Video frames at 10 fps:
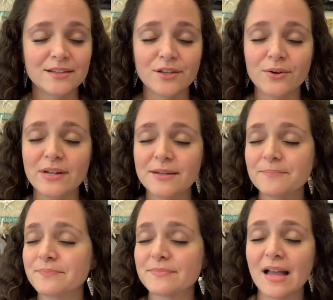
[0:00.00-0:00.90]
and
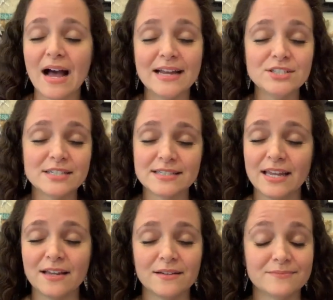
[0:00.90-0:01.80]
loading, I just
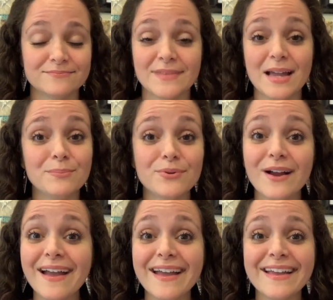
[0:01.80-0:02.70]
like, I
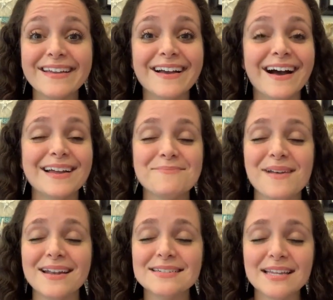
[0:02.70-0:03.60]
pray, I
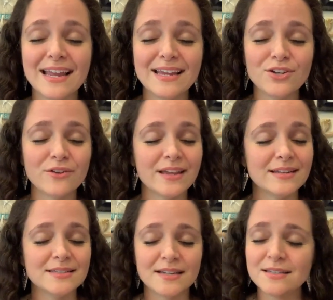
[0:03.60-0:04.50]
meditate, you know, like,
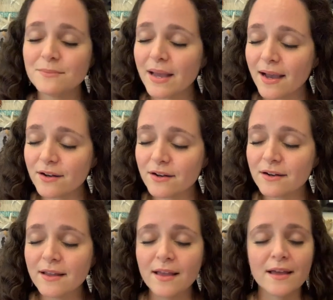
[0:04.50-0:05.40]
it doesn't
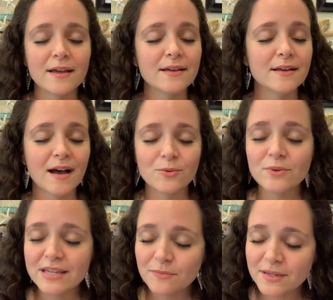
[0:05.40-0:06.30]
matter. God will
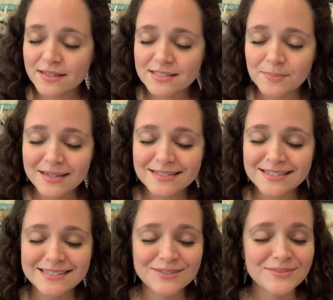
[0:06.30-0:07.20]
give me these
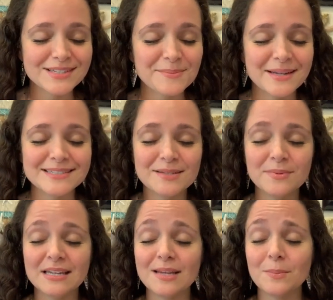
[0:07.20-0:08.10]
pieces if it's meant to
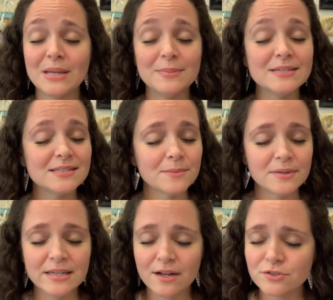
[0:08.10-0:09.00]
be. Maybe
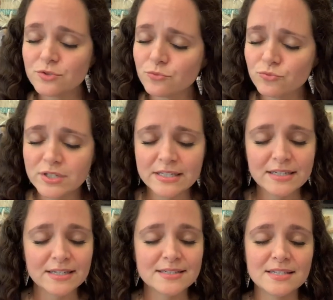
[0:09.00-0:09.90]
somebody else
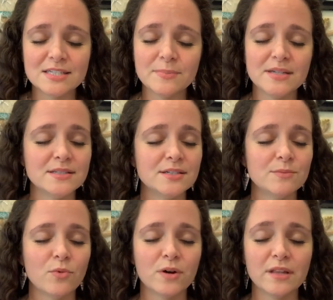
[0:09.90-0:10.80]
really needs these
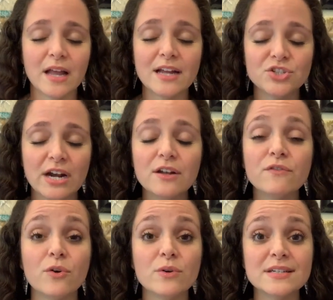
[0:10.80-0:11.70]
pieces more. Like, I try to
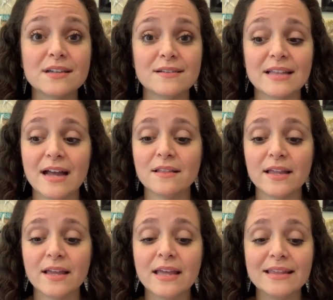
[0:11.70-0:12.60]
focus on that.
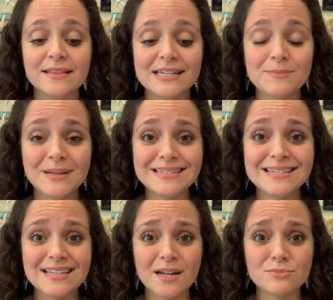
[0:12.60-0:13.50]
Like, these
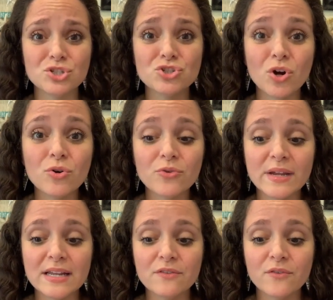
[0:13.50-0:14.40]
pieces that I'm so
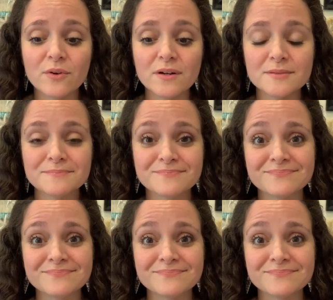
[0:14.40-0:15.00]
greedy for,